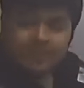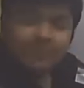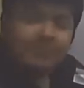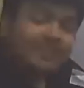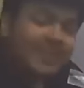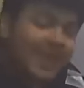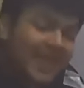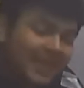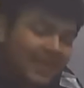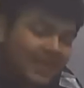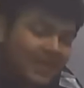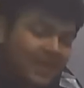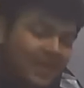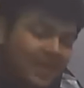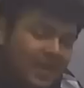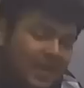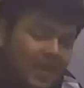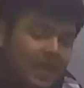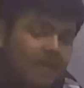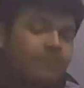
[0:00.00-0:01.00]
Then
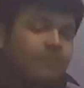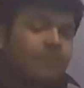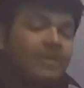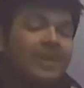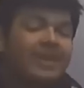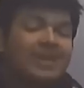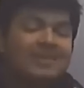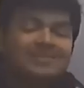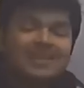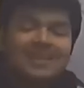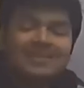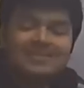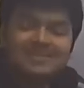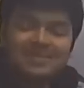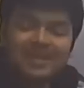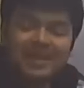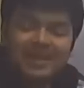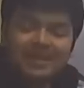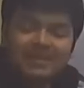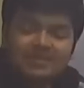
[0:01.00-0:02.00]
if A's
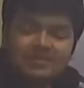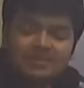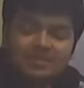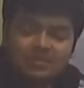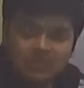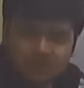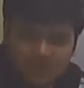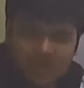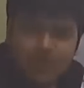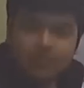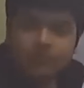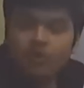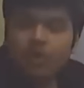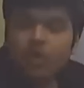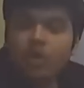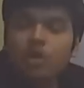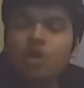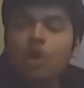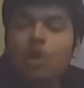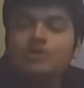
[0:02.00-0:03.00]
estate, if
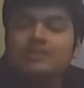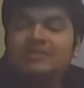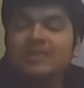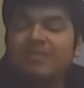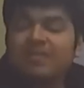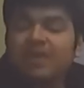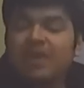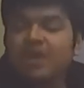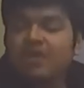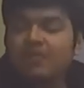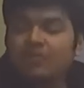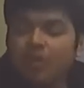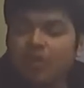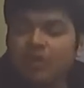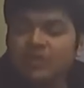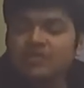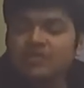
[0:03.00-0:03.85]
your loss given default is